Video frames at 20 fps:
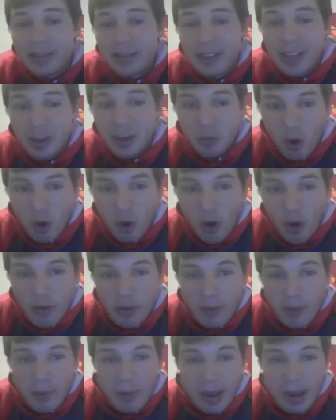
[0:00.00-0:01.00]
if they can roll off
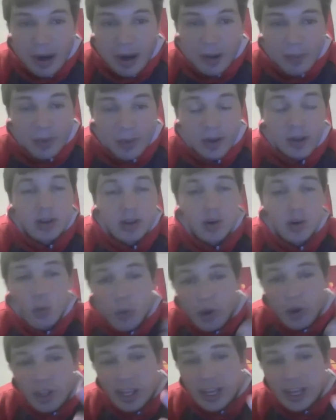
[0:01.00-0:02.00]
the momentum.
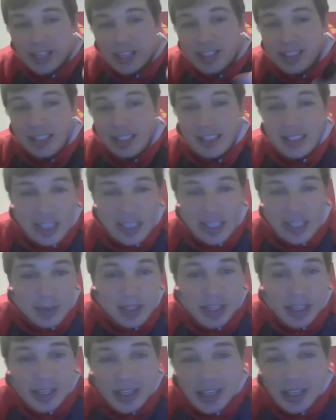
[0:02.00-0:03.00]
What do you guys think this
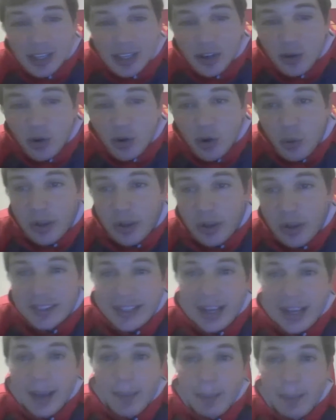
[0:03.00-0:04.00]
team's going to need to do to win
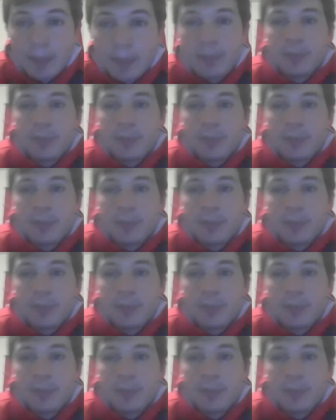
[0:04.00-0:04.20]
this game?